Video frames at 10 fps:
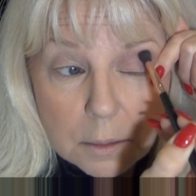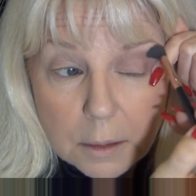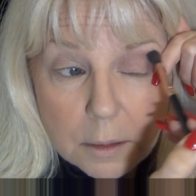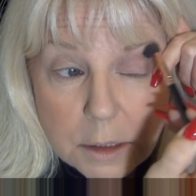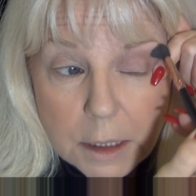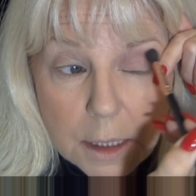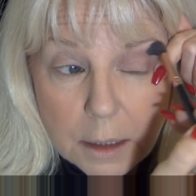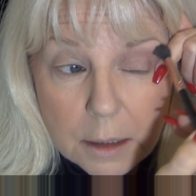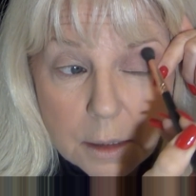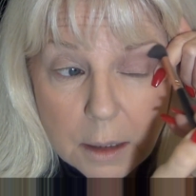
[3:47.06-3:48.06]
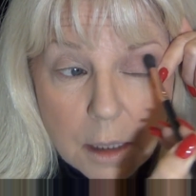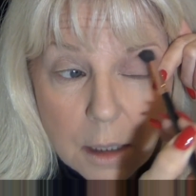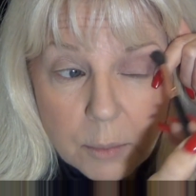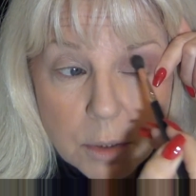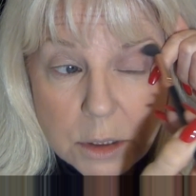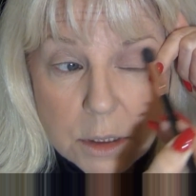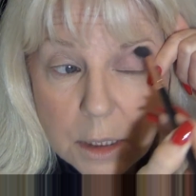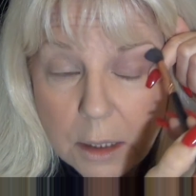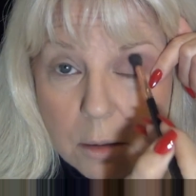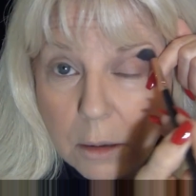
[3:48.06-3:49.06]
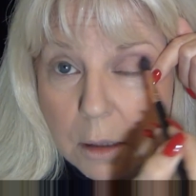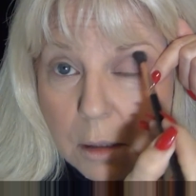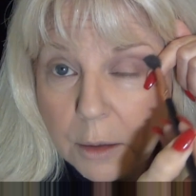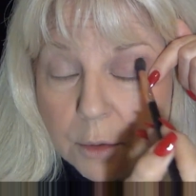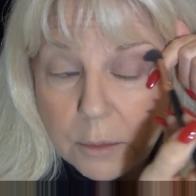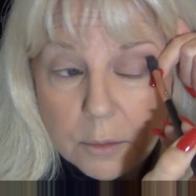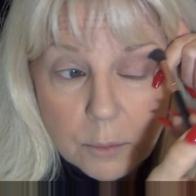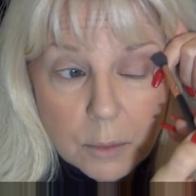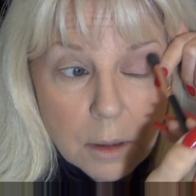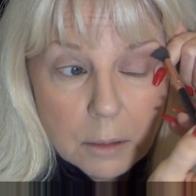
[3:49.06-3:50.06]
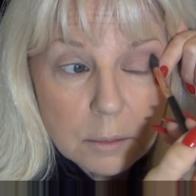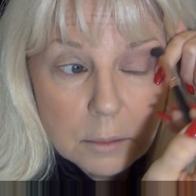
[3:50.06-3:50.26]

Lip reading: and taking it up into that highlighter as well.